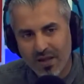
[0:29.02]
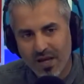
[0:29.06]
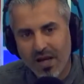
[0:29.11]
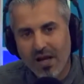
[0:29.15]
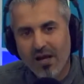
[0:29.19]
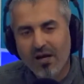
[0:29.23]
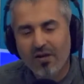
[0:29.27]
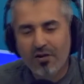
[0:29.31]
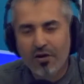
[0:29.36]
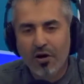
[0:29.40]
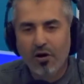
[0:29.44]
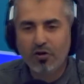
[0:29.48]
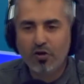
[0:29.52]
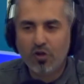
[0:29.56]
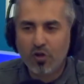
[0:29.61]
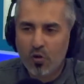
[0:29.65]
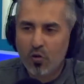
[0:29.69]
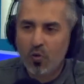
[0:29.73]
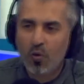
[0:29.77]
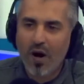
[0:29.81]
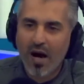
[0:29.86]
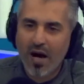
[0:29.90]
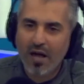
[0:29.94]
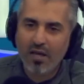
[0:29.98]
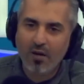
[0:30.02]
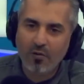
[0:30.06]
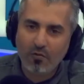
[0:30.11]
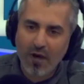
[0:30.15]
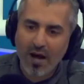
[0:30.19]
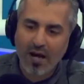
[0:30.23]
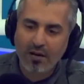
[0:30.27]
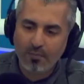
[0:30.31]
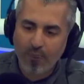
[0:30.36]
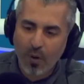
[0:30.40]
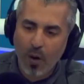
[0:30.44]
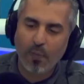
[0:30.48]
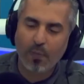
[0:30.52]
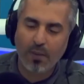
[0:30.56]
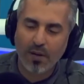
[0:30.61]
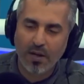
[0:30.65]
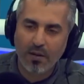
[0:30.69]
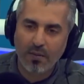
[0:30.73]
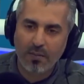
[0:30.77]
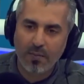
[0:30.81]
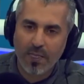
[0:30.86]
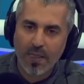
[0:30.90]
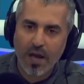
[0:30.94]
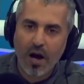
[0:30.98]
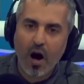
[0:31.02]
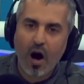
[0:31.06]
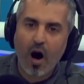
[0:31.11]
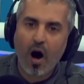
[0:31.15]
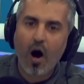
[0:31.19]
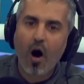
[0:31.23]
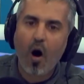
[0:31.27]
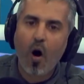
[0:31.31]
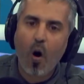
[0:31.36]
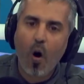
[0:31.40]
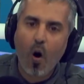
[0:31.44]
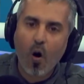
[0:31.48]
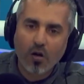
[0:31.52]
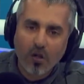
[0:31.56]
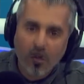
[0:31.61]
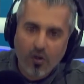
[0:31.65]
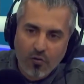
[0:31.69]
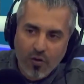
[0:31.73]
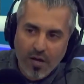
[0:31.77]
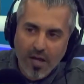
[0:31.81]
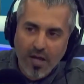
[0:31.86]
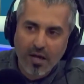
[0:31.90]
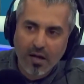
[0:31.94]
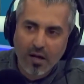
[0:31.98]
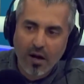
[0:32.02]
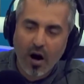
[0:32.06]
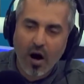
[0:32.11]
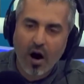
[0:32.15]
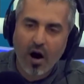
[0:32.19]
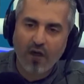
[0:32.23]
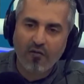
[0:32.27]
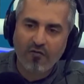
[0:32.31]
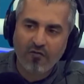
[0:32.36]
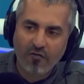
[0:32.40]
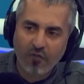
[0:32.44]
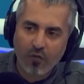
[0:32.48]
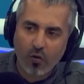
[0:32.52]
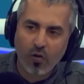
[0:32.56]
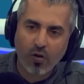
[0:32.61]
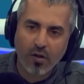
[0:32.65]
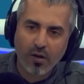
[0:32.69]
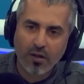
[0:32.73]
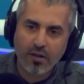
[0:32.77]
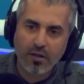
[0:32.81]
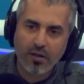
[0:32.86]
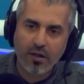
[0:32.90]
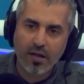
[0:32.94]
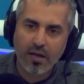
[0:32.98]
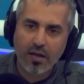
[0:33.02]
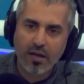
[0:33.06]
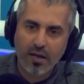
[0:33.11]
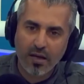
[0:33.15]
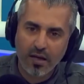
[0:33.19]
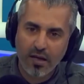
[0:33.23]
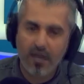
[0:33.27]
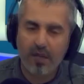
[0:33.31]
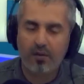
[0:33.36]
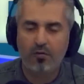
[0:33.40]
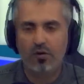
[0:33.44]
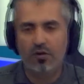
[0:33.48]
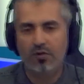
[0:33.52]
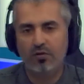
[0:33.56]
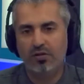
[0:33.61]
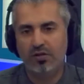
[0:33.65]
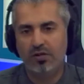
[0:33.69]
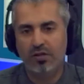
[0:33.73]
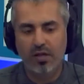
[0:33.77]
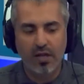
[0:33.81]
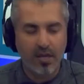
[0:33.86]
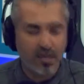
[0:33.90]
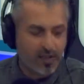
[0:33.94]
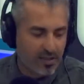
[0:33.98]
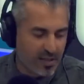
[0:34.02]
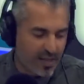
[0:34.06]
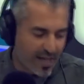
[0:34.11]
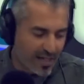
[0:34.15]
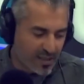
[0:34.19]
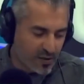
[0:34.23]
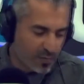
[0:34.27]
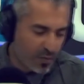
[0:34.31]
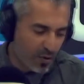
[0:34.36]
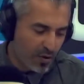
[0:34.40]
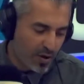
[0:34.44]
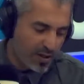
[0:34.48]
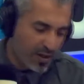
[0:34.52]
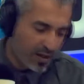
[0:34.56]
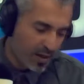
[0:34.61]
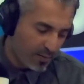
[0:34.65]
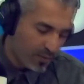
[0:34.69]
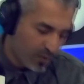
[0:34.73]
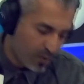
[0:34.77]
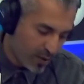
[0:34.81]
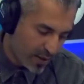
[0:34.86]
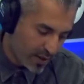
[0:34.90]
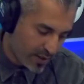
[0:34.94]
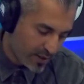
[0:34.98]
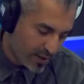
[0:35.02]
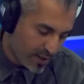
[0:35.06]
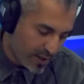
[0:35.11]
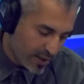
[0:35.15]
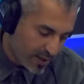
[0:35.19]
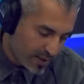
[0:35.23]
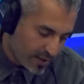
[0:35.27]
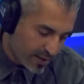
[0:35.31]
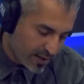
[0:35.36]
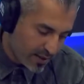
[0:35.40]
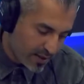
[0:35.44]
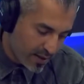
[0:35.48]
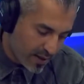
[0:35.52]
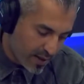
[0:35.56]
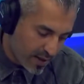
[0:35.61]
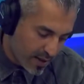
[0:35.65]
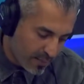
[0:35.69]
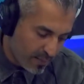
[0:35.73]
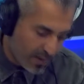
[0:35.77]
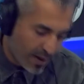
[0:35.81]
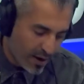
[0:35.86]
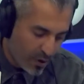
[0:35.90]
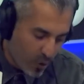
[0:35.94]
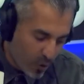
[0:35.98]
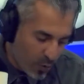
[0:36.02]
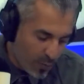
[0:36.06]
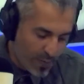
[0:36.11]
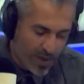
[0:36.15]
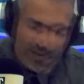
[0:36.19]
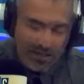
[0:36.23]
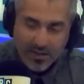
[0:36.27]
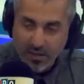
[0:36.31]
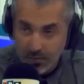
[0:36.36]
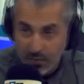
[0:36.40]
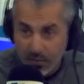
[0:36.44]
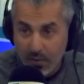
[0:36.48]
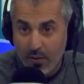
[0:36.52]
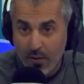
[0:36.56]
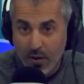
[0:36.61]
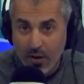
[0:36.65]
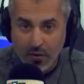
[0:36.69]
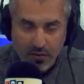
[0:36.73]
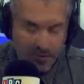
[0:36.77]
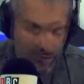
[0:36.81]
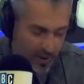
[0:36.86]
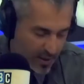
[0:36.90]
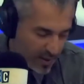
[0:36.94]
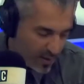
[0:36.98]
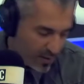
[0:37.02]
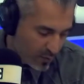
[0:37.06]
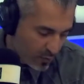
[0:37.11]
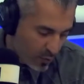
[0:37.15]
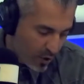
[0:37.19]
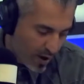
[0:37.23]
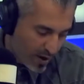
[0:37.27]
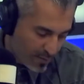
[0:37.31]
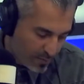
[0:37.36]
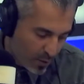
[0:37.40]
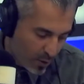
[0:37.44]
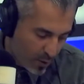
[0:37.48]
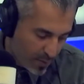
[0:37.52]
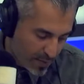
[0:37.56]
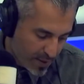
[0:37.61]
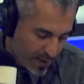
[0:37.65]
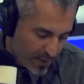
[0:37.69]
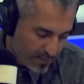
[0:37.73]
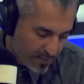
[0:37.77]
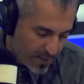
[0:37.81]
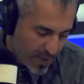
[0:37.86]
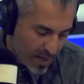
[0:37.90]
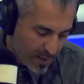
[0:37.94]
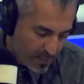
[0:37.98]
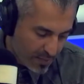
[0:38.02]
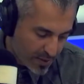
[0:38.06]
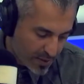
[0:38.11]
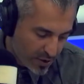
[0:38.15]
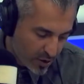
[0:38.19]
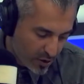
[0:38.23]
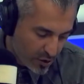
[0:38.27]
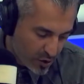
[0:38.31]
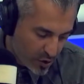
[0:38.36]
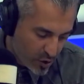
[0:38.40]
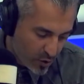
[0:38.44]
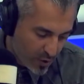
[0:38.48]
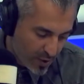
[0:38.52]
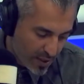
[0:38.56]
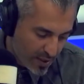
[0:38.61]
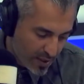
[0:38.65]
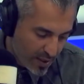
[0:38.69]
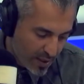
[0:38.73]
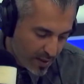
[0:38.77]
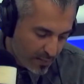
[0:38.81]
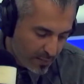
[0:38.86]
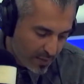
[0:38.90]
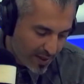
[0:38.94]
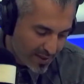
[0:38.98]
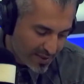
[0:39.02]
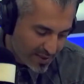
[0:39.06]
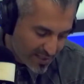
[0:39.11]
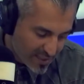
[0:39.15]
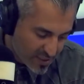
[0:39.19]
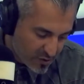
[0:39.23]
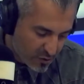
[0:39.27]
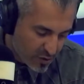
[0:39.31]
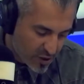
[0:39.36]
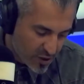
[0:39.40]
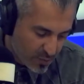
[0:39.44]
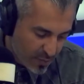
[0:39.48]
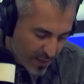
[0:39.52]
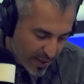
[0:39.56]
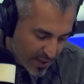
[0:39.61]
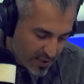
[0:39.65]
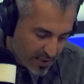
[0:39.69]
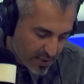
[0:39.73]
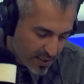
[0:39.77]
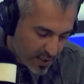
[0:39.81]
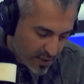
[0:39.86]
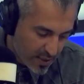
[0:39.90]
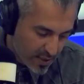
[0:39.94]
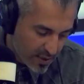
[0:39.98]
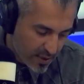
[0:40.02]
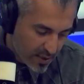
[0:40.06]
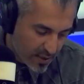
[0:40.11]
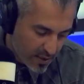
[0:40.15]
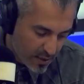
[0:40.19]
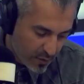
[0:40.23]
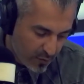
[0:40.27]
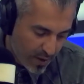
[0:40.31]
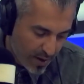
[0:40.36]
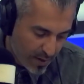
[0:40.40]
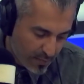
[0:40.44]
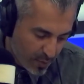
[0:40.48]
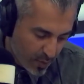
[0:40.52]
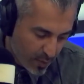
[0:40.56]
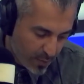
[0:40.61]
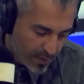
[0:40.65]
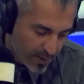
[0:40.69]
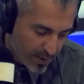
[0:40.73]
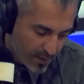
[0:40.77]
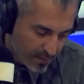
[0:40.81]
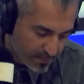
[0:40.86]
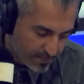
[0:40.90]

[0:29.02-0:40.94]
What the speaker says: Those who wear the red poppy are honouring our fallen heroes. So that's point number one, that by all means promote the white poppy, but don't do it by disrespecting the red poppy.